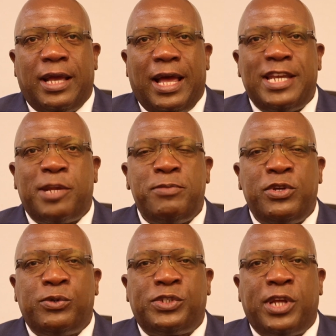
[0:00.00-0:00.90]
and the
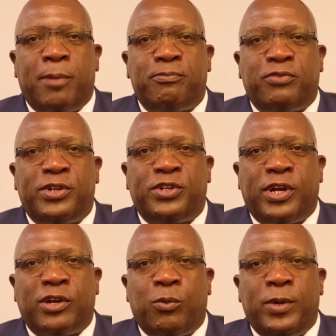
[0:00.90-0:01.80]
museum
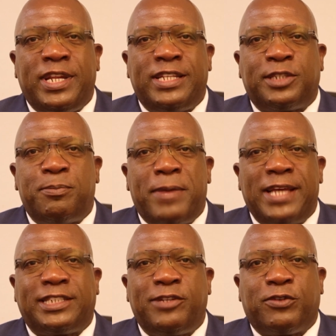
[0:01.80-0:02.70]
project, with its
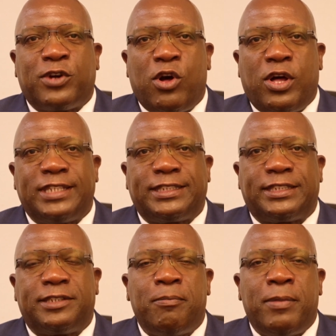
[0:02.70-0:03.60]
massive
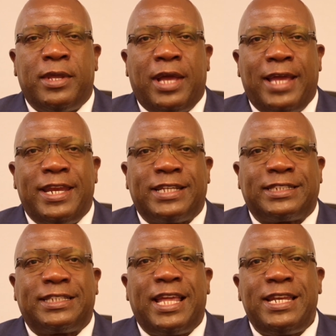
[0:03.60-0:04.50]
costs and
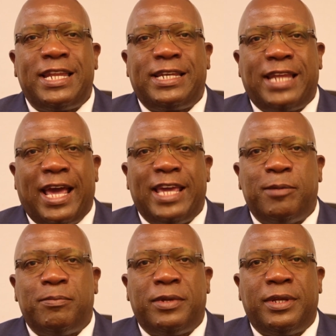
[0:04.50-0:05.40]
extended
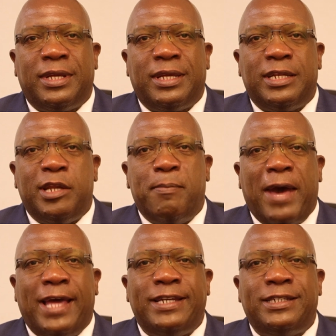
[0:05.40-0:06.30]
time,
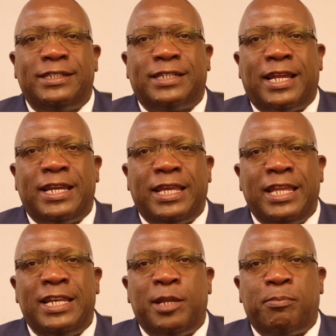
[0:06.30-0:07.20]
demands an
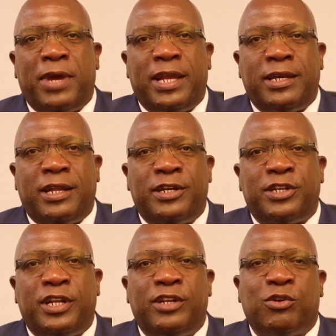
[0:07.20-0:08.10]

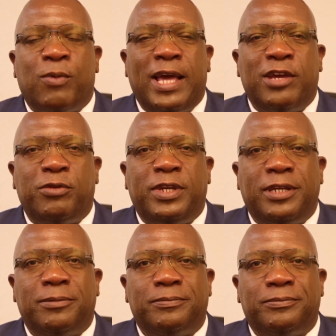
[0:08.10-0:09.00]
independent inquiry.
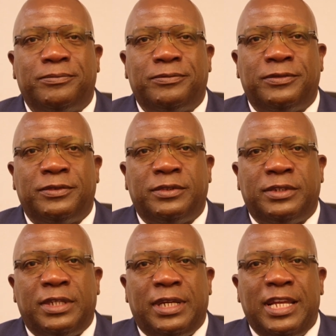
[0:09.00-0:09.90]

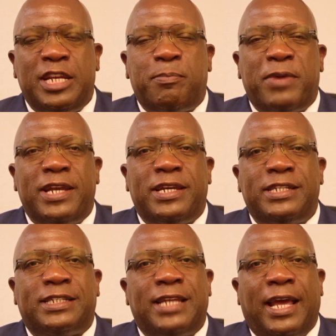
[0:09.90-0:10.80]
Independence